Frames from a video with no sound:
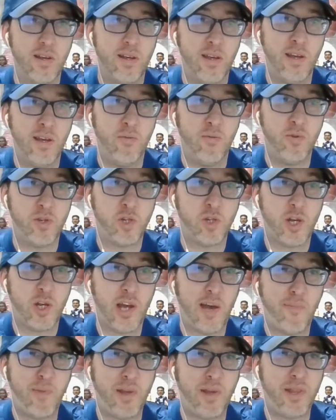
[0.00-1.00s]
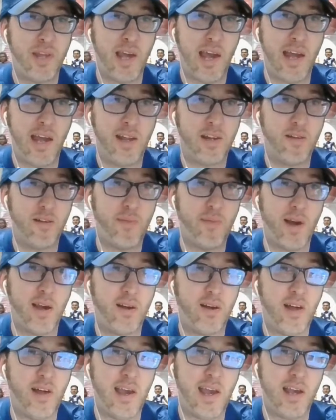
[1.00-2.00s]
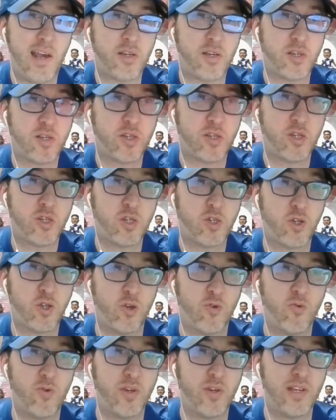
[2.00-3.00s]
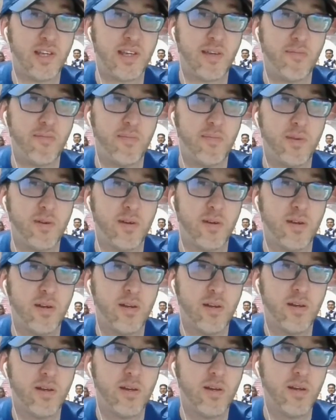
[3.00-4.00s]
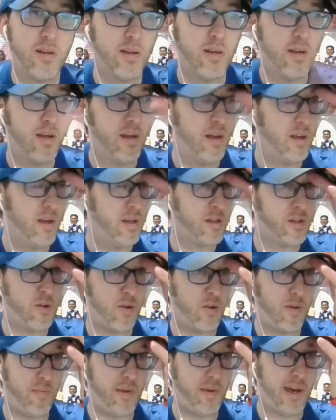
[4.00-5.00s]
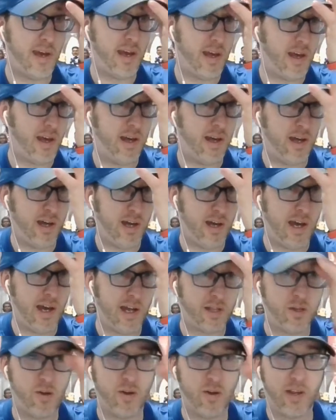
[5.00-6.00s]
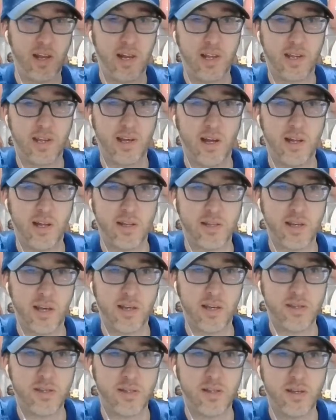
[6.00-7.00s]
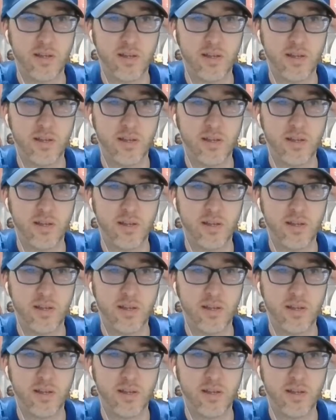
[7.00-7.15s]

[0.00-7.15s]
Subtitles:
It was choppy at the end of the last stream during my hot dog eating contest.